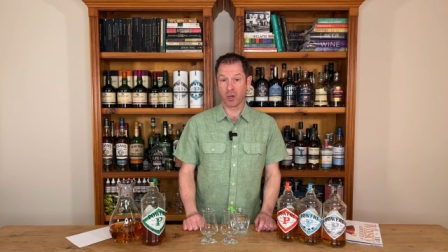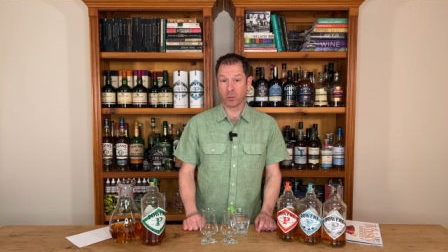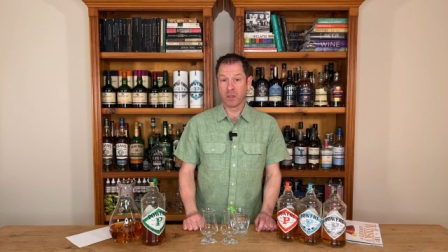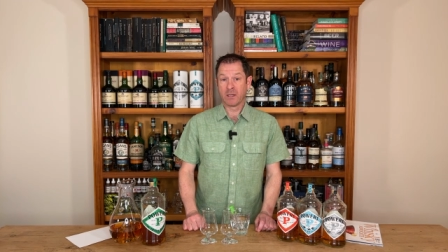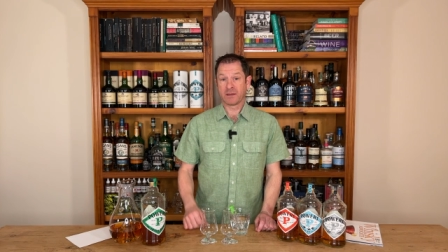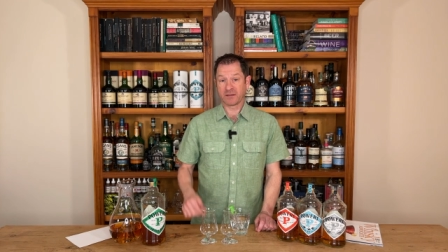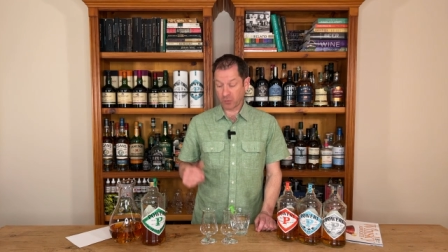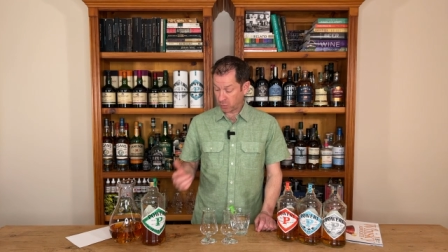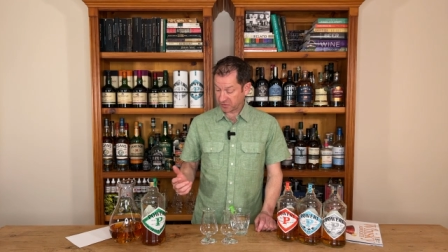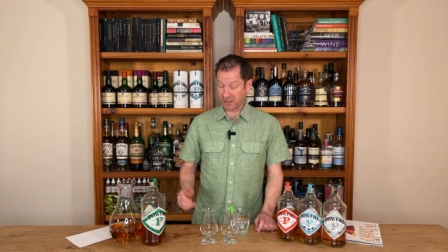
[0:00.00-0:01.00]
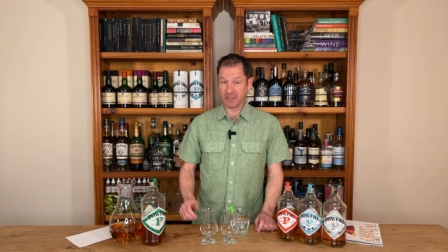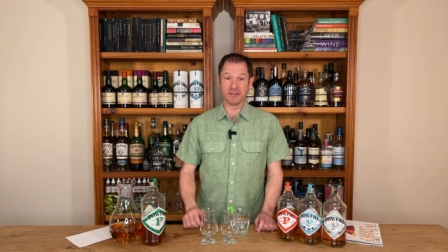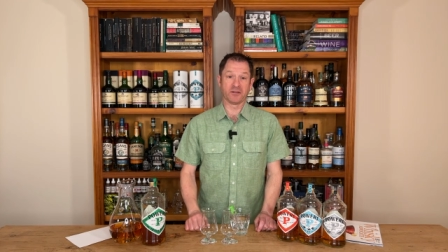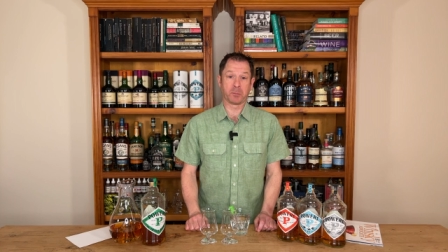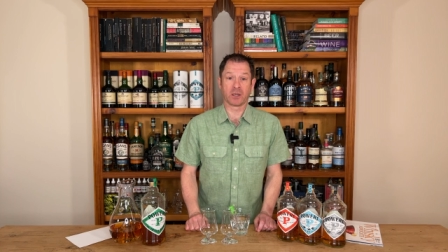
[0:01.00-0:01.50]
know that the whiskey
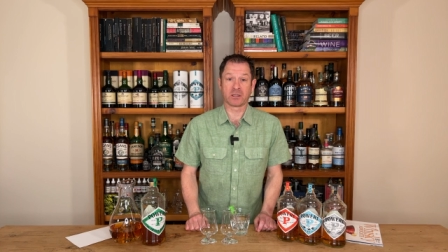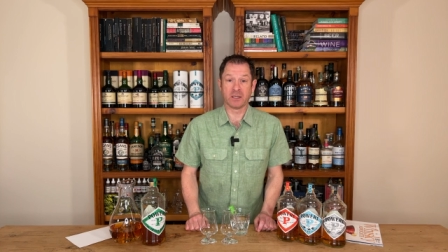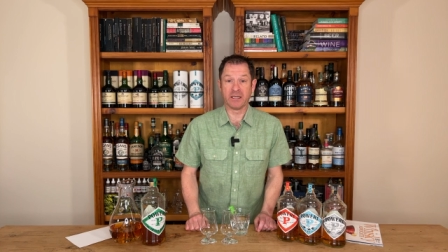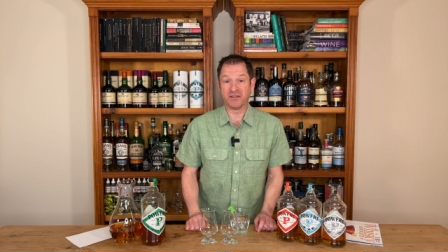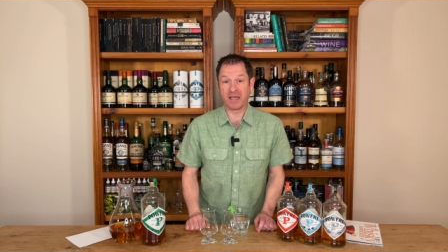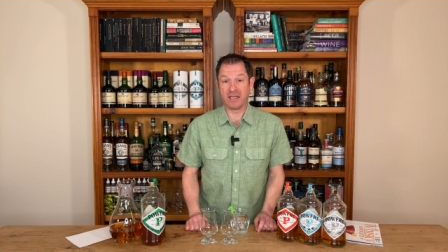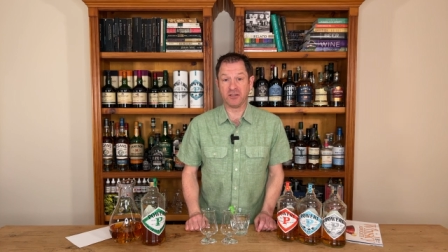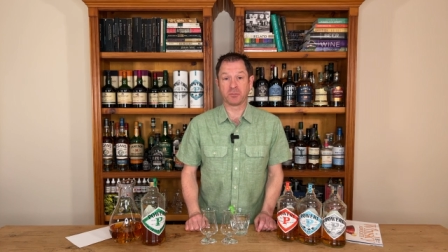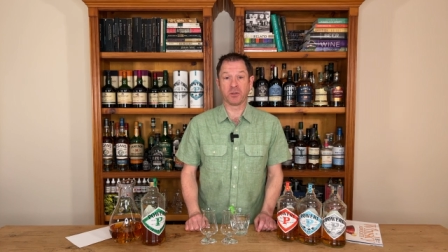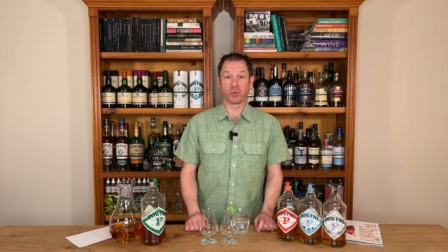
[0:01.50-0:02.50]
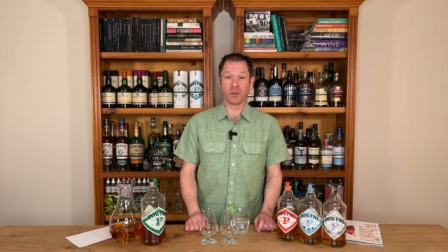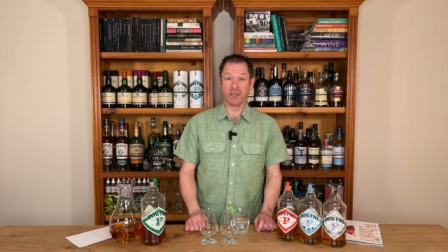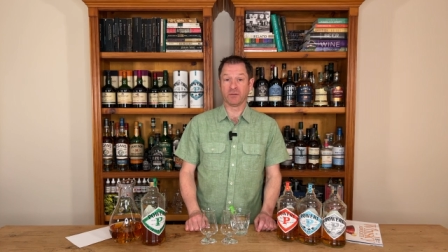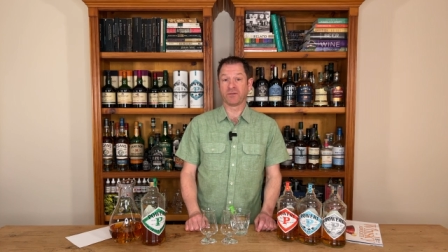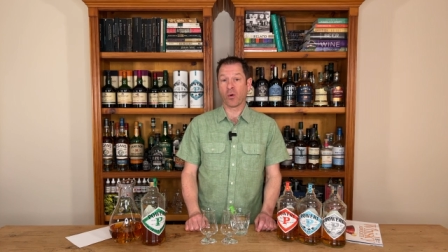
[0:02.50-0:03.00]
in this bottle is aged
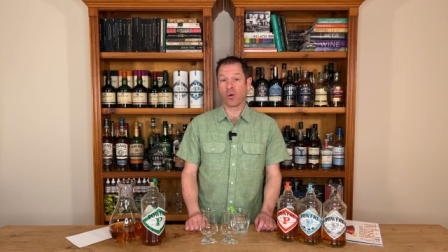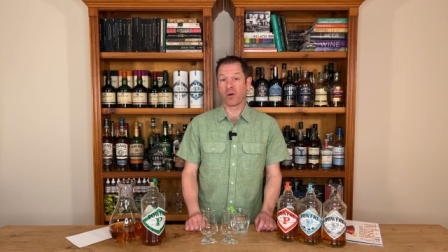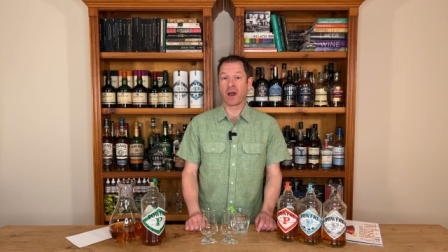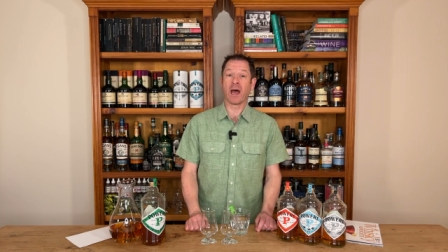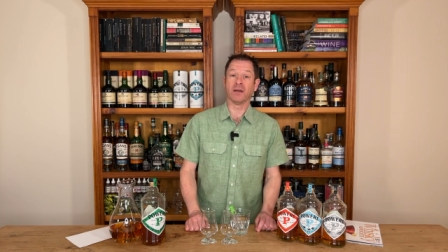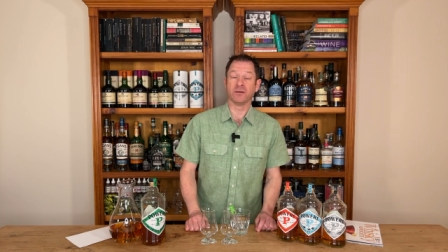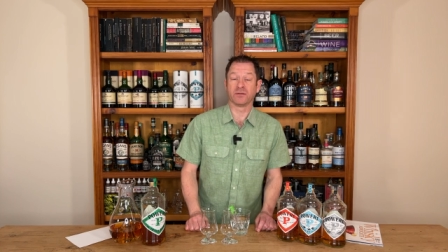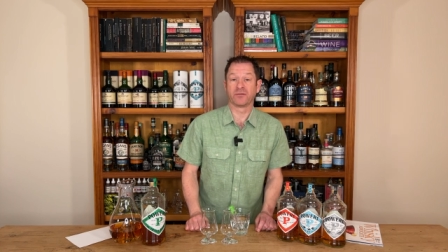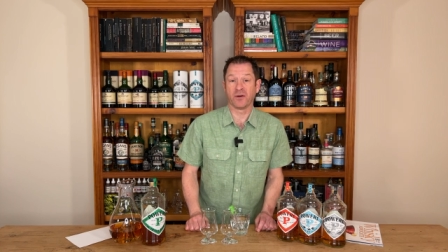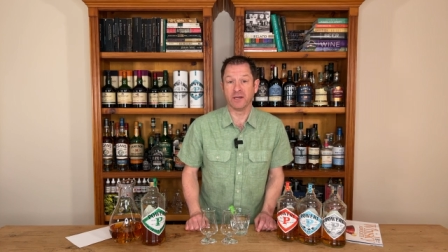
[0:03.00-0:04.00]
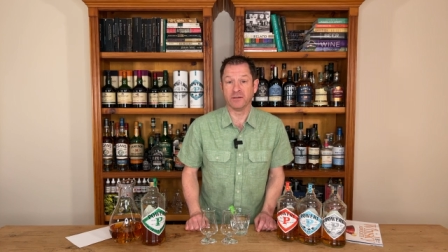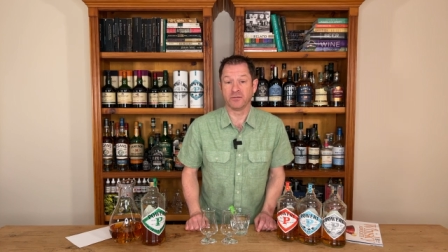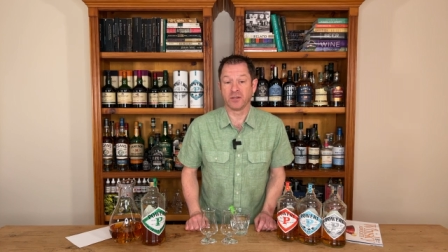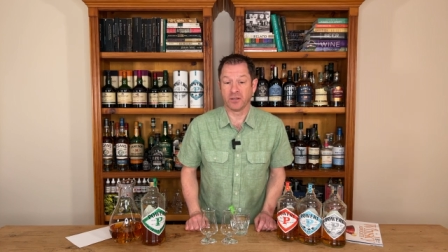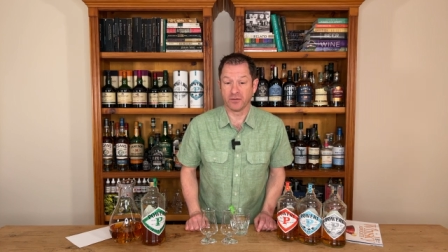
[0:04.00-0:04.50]
between four and
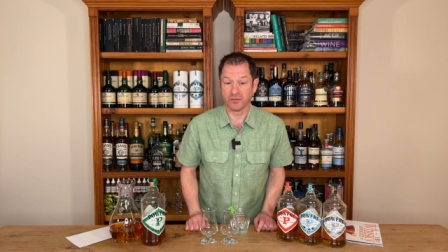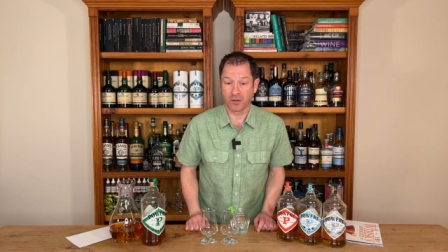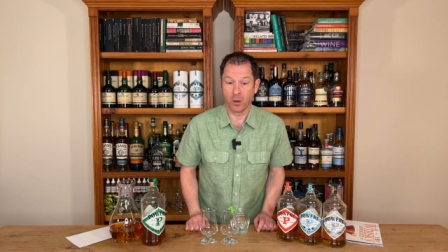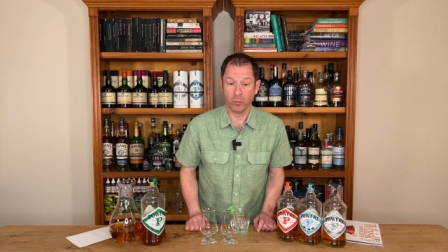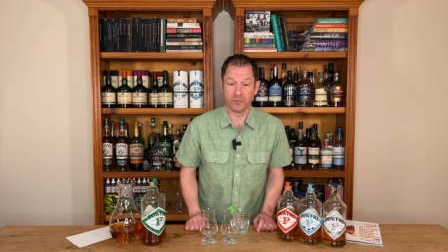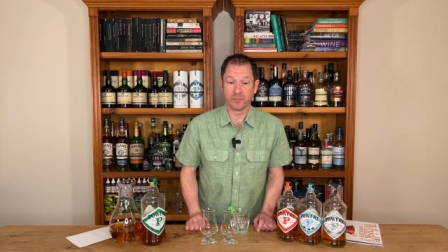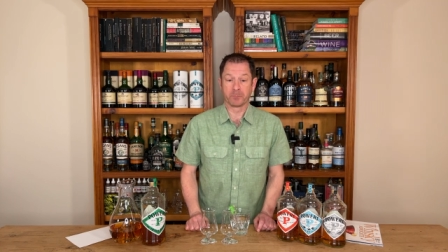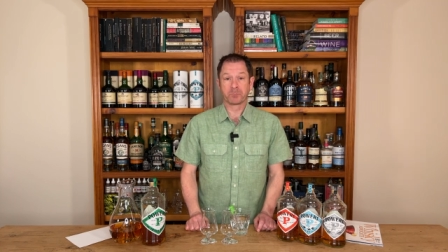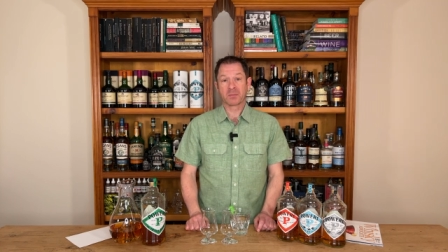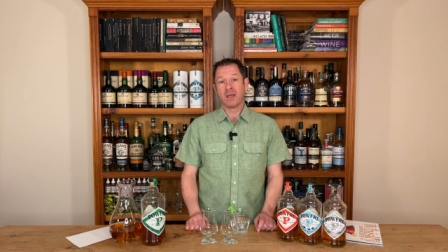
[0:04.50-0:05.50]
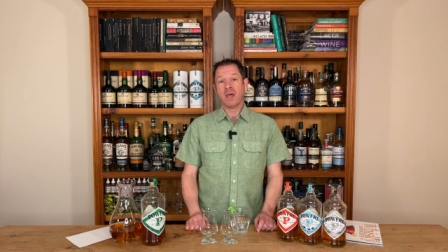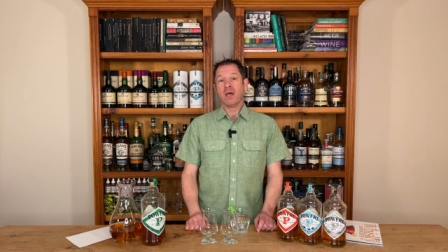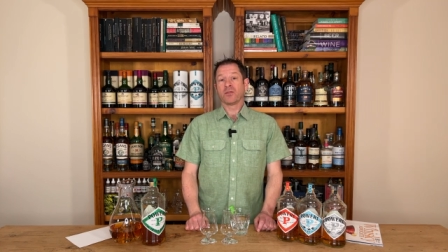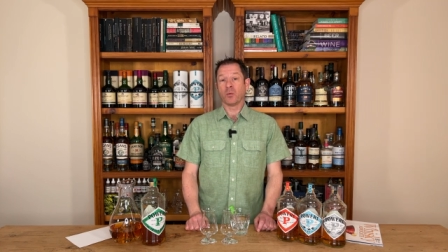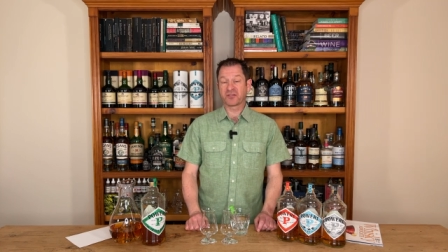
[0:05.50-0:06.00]
five years old.
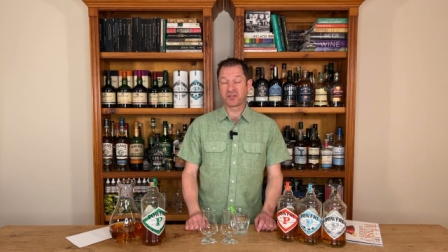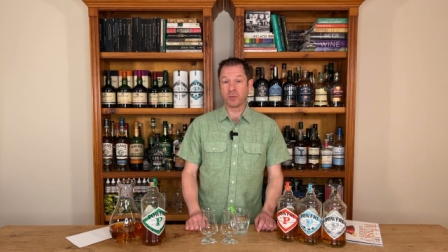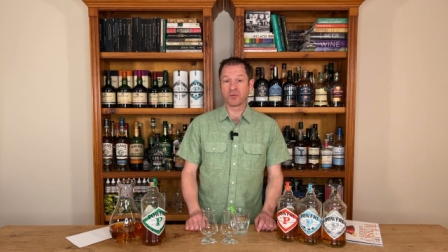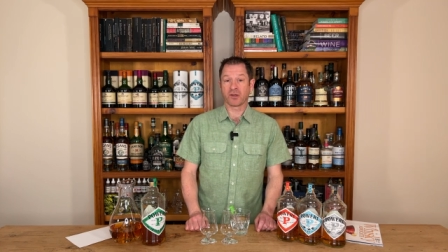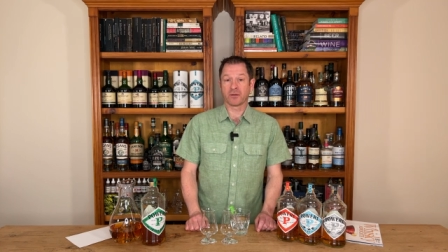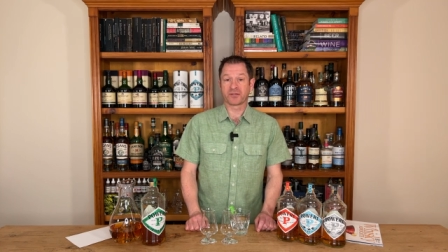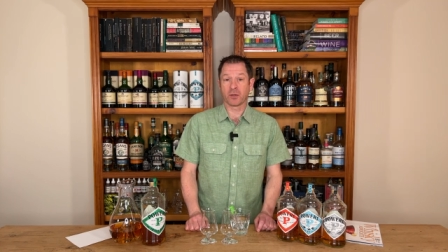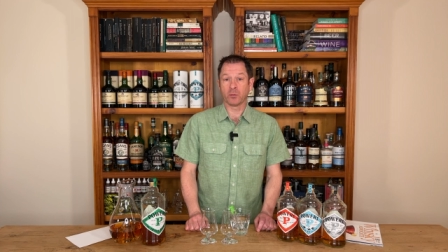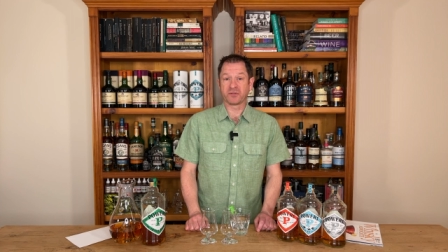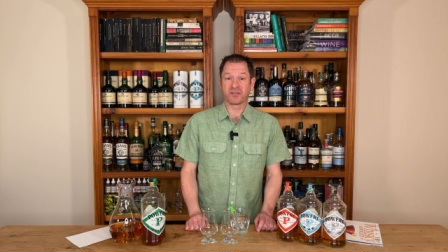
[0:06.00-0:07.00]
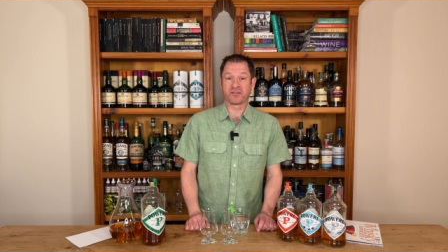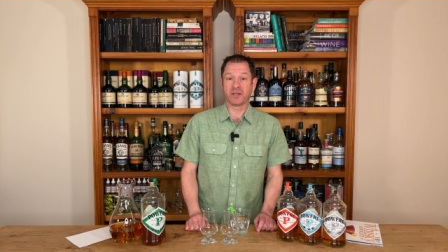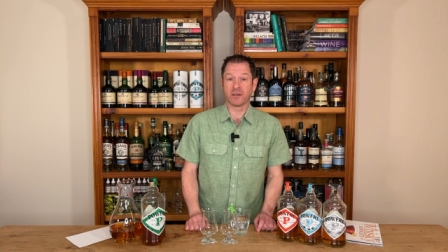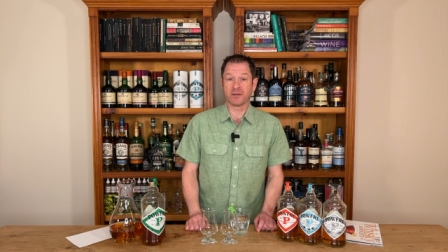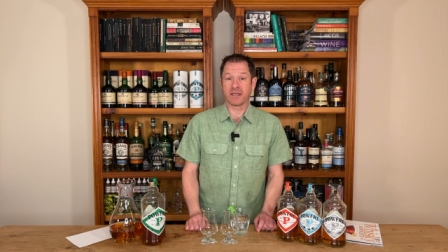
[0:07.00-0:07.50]
The whiskey was also
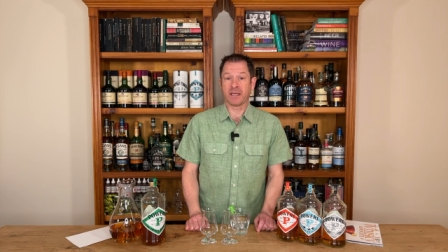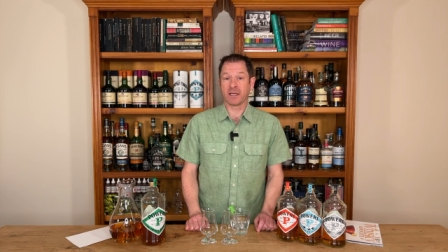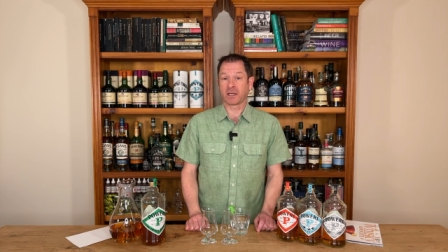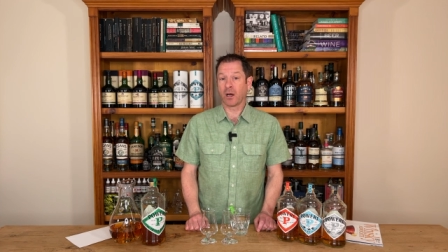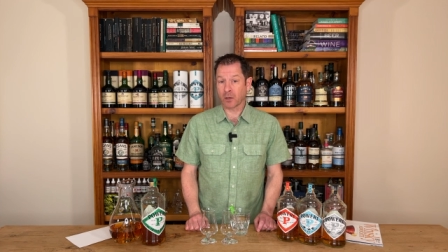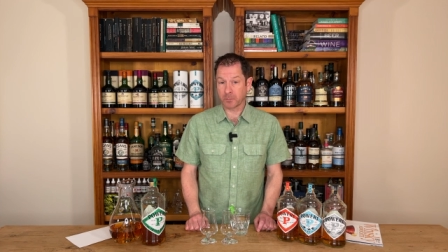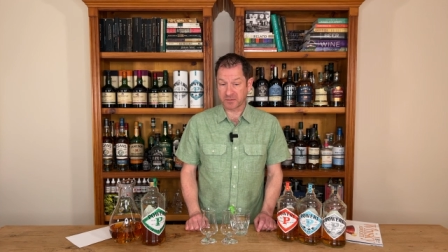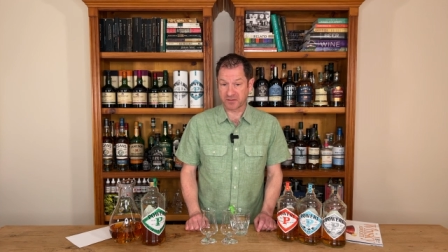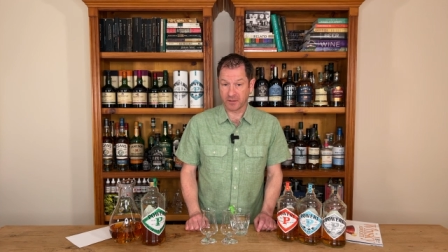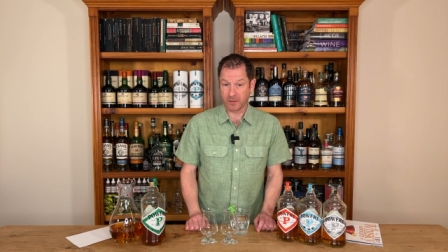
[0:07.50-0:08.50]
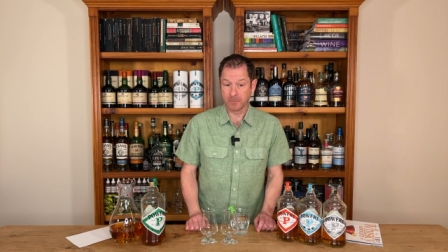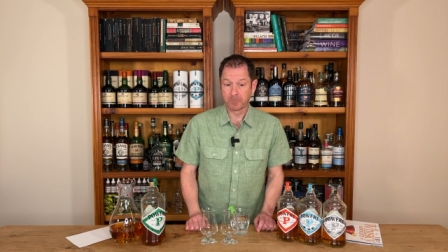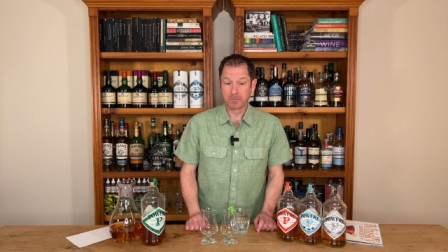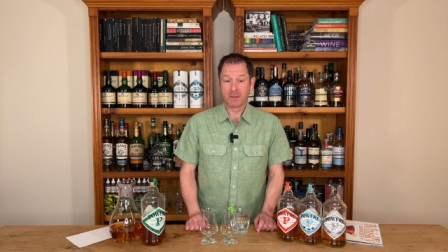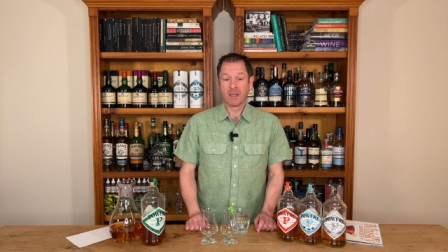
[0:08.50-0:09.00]
distilled in a column still.